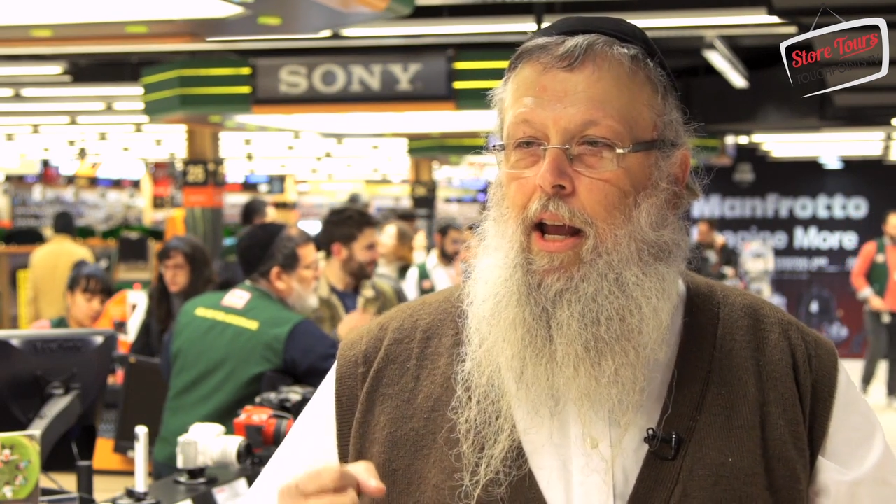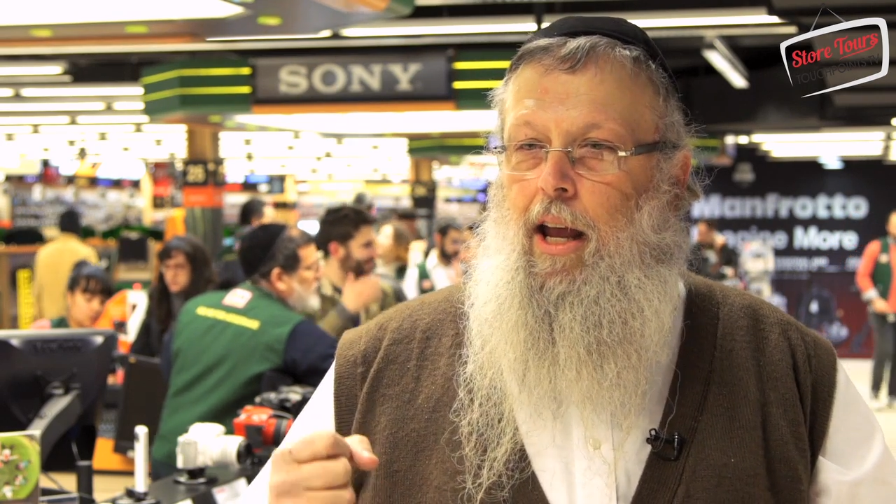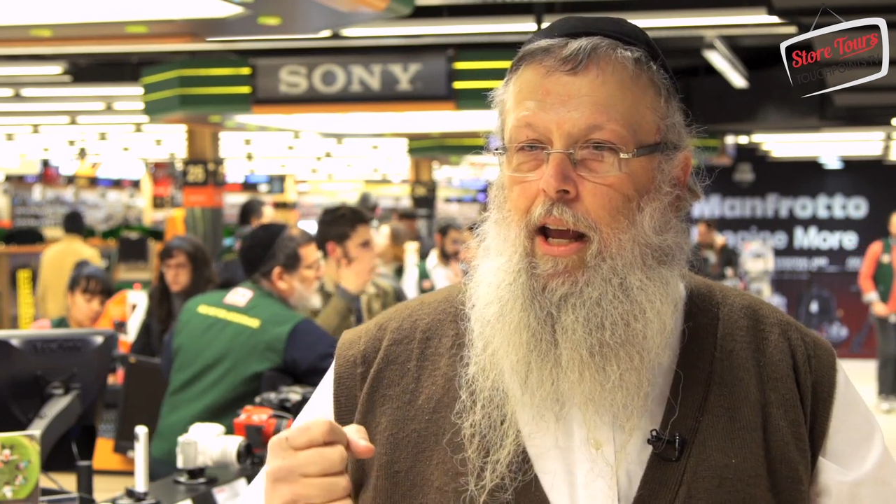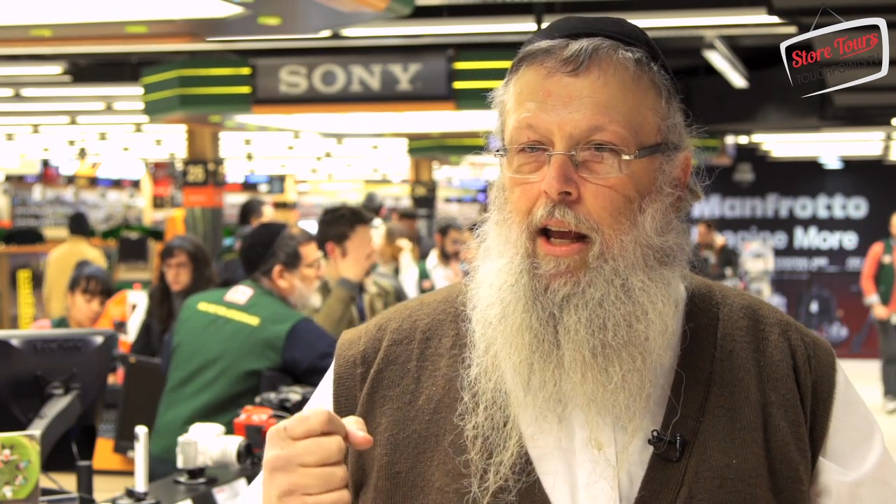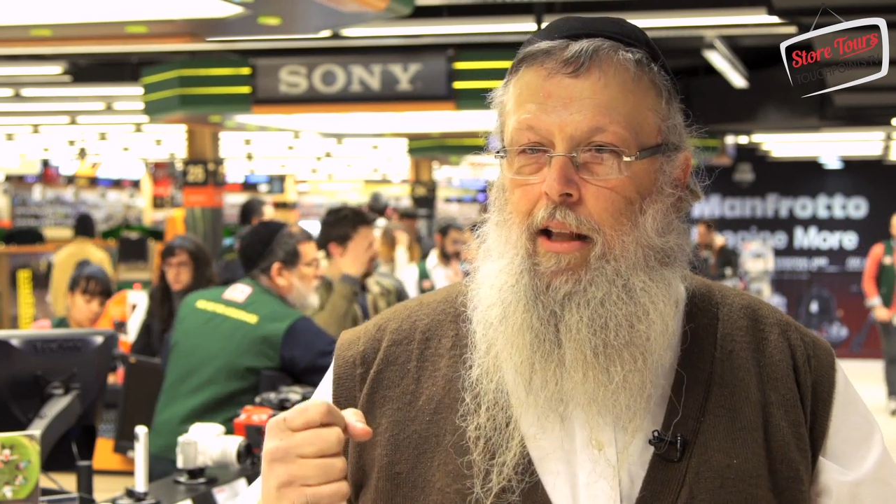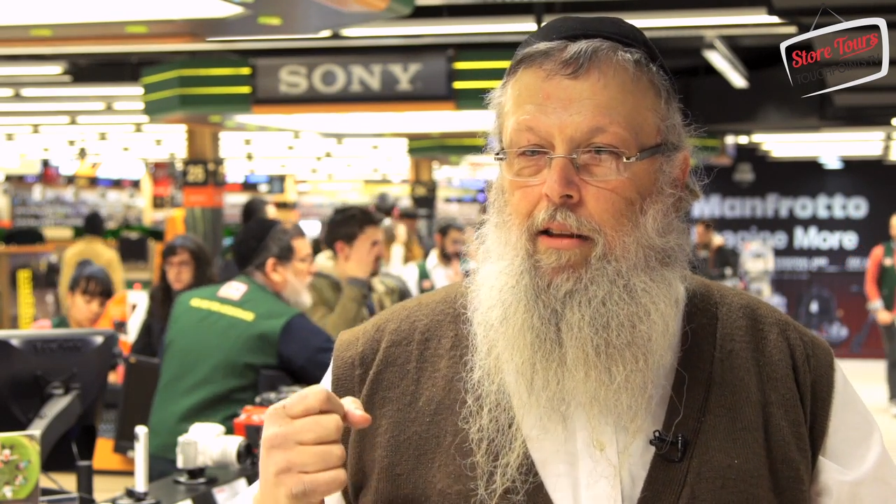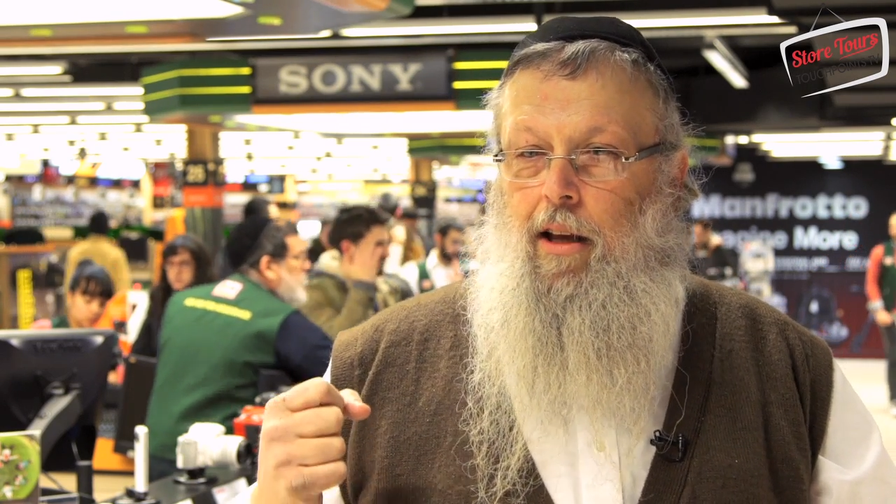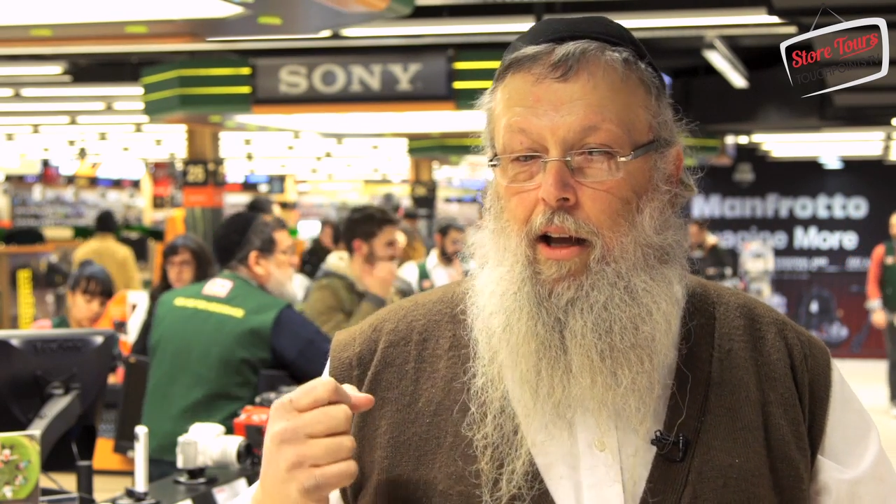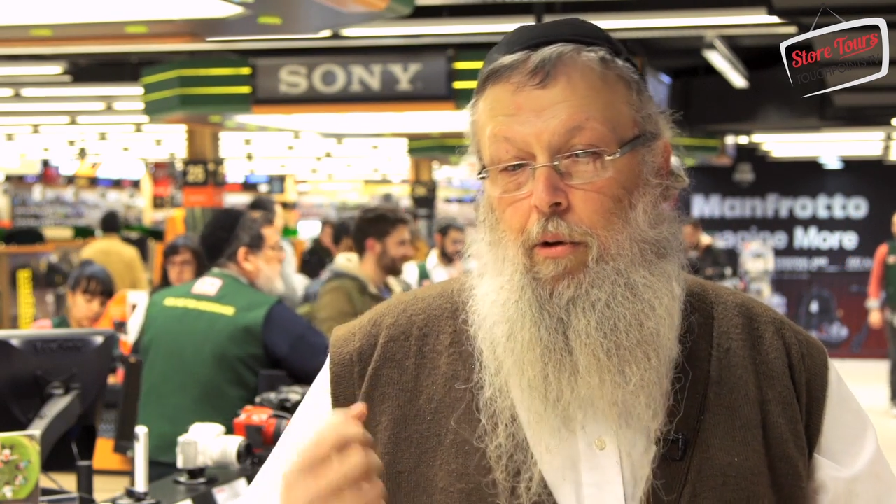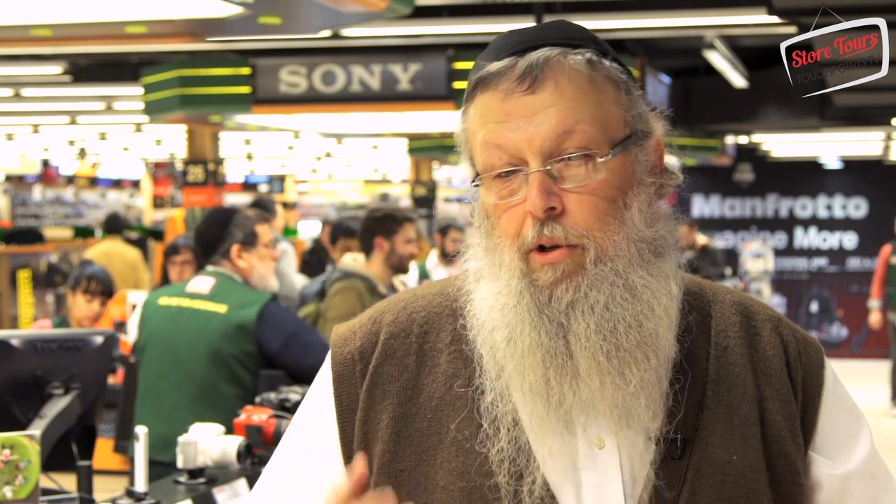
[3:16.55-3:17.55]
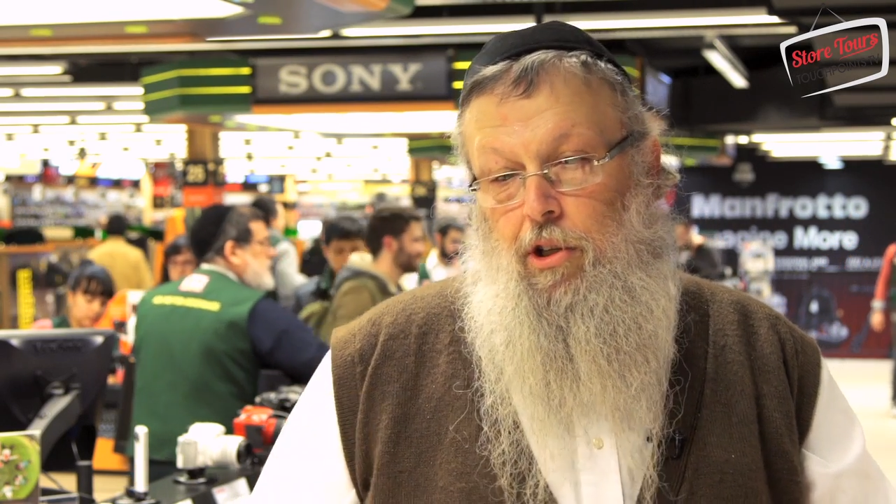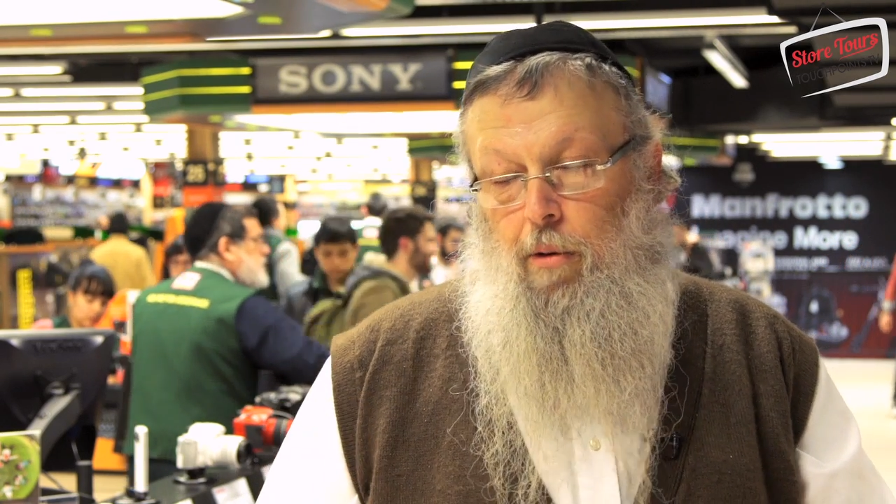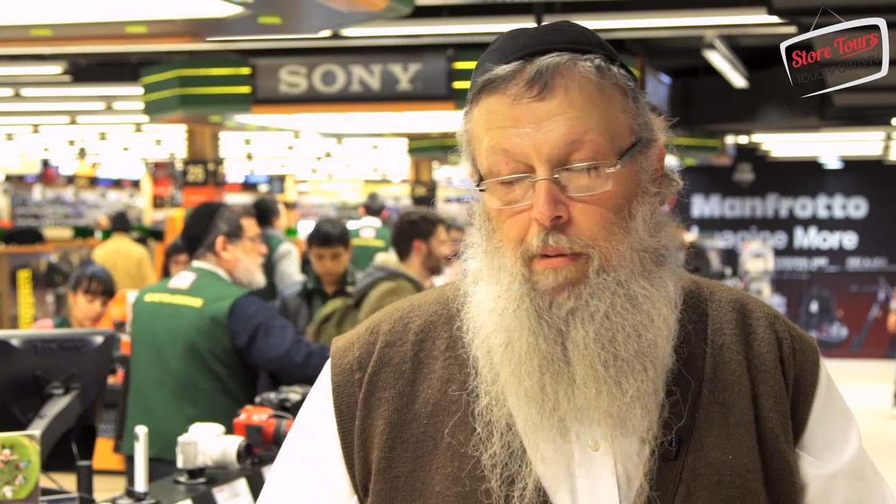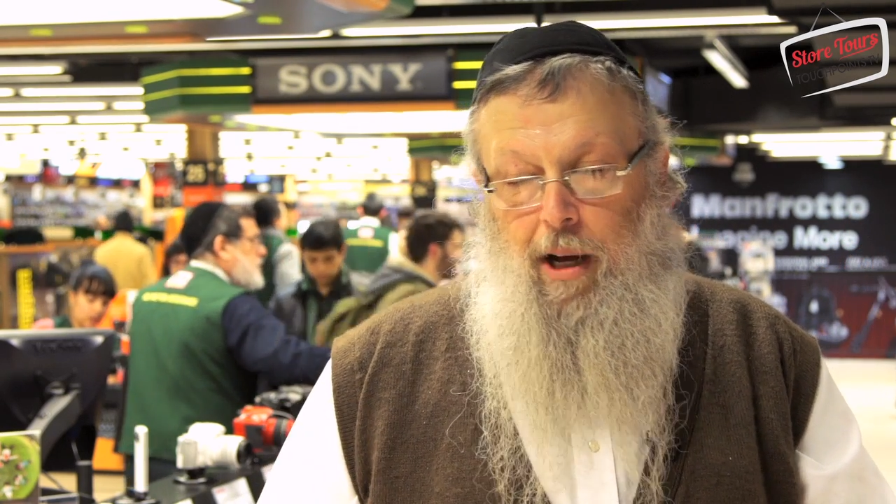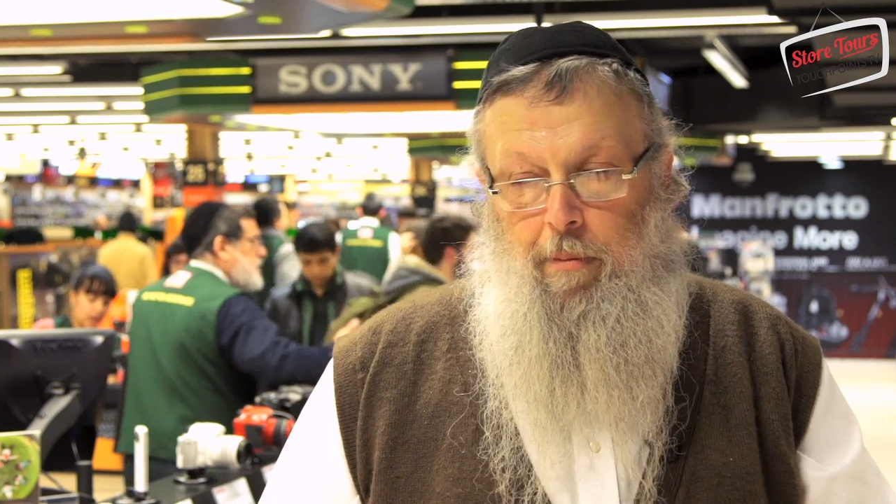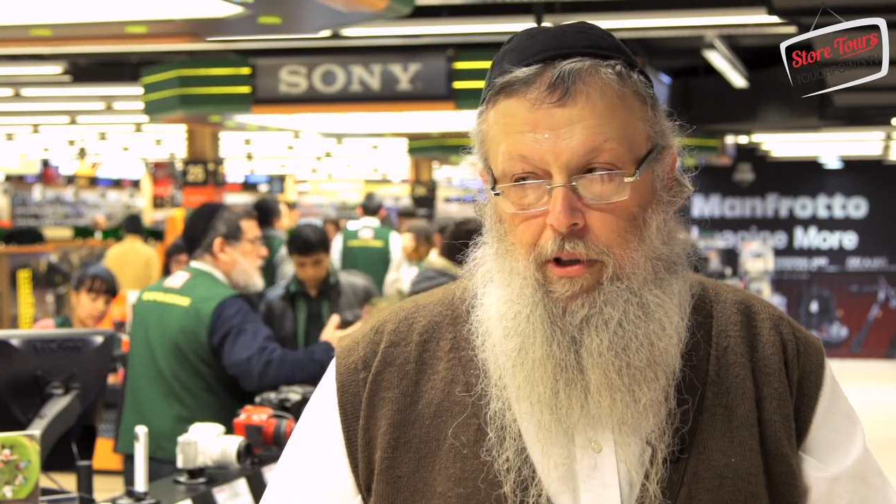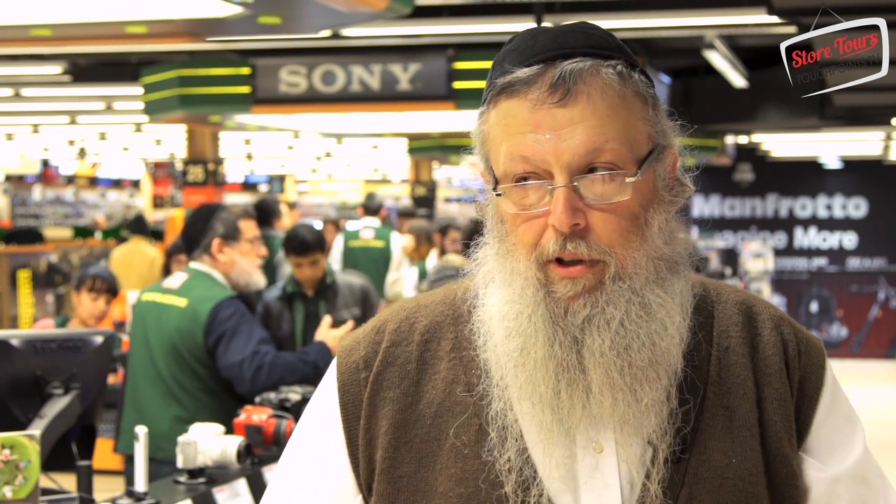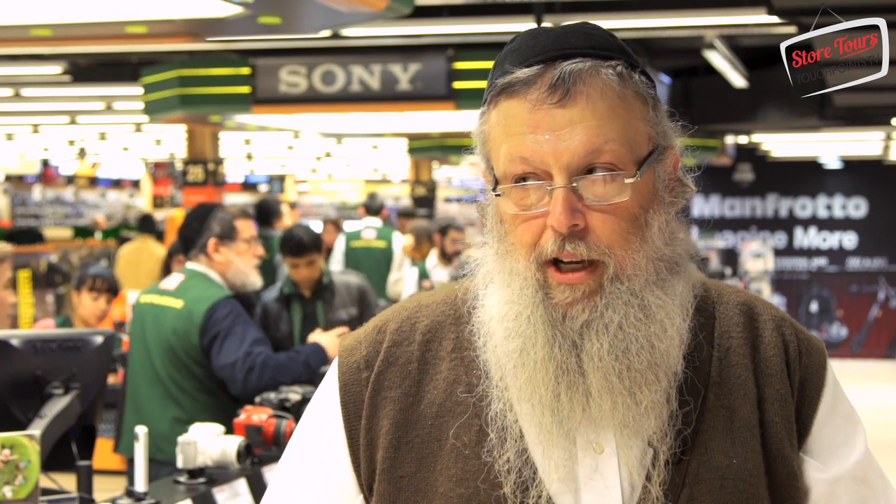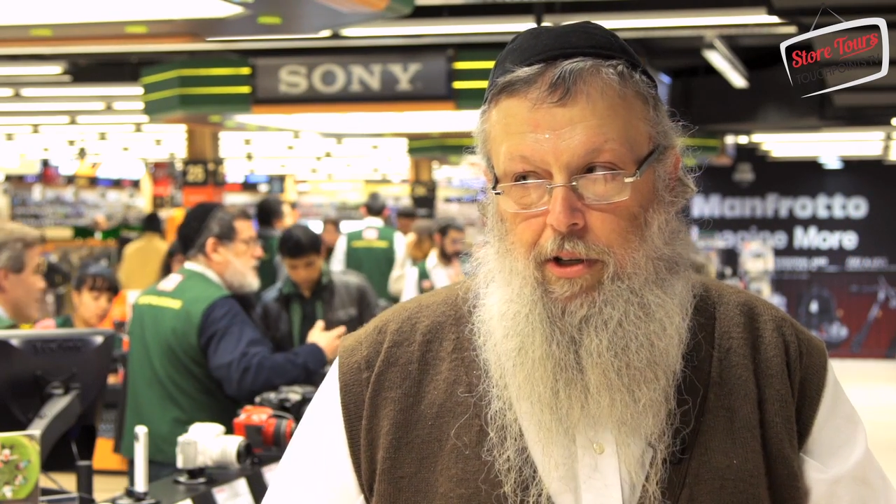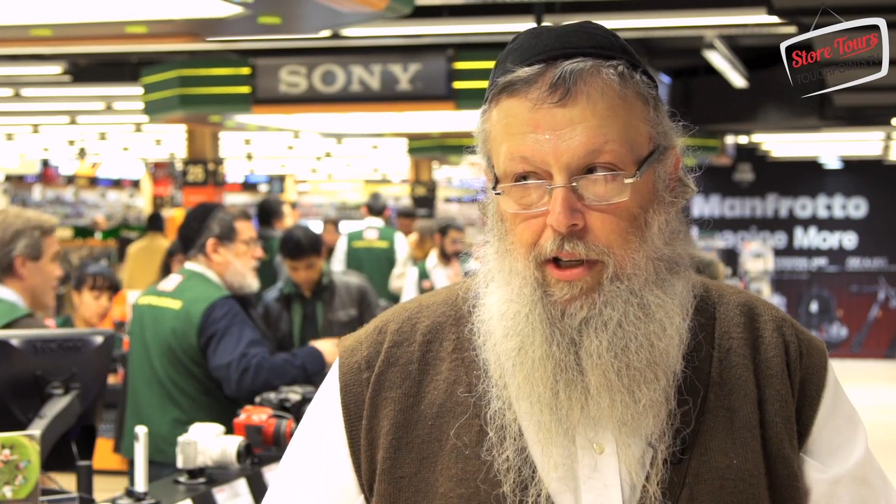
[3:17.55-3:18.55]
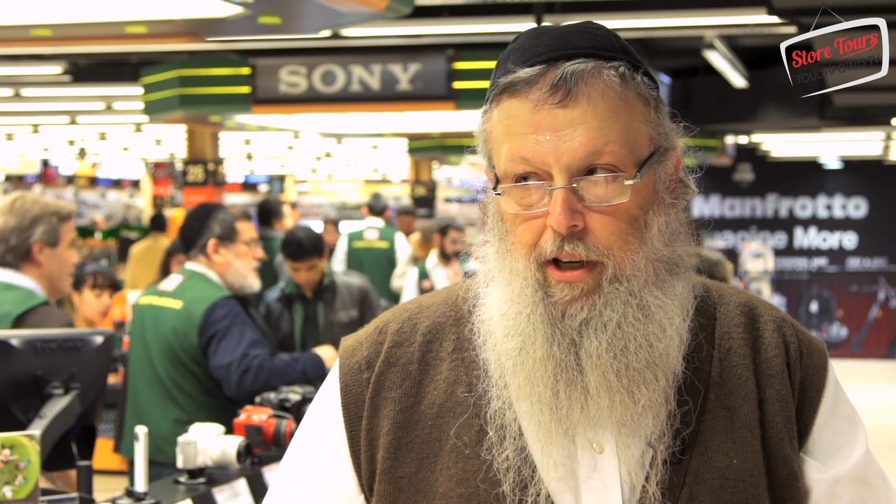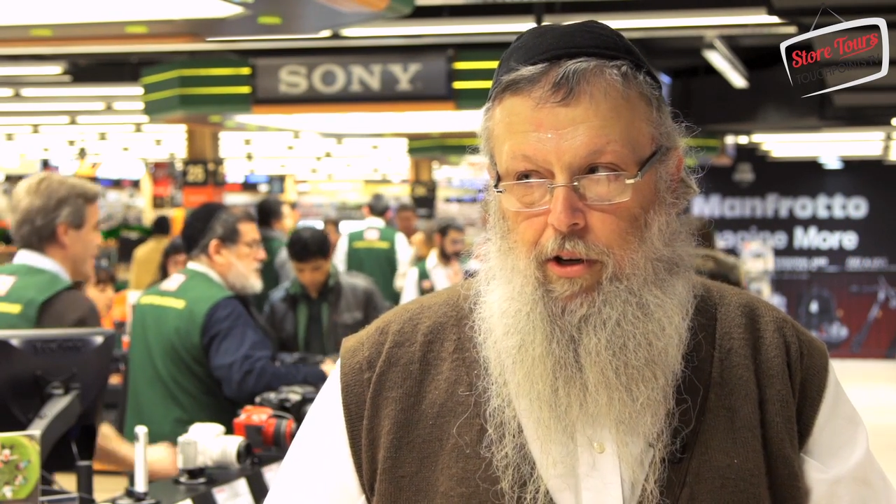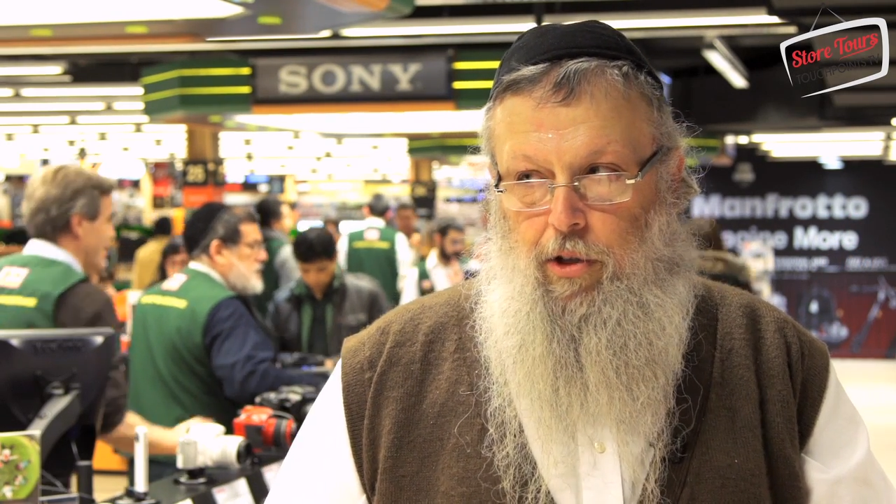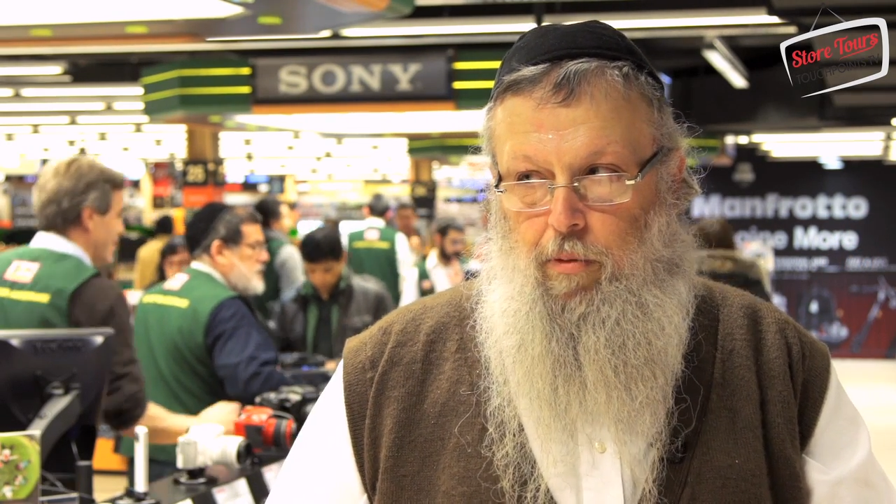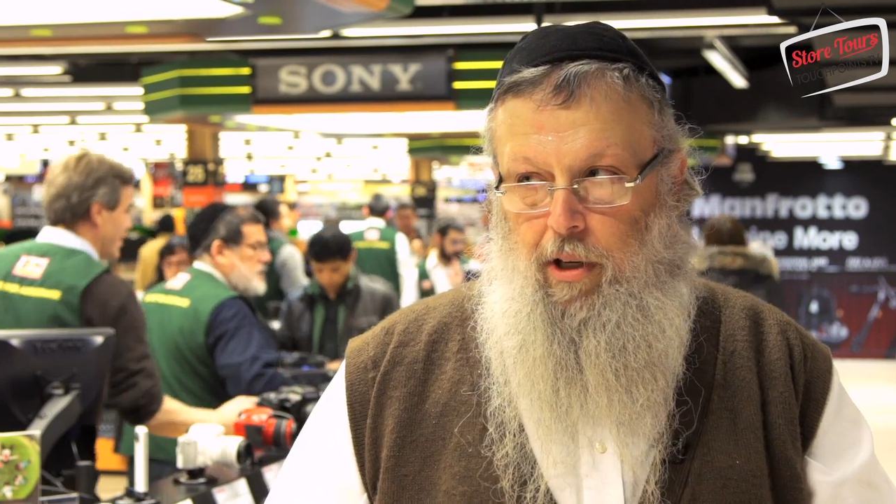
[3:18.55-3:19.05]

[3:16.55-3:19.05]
And it was so popular downstairs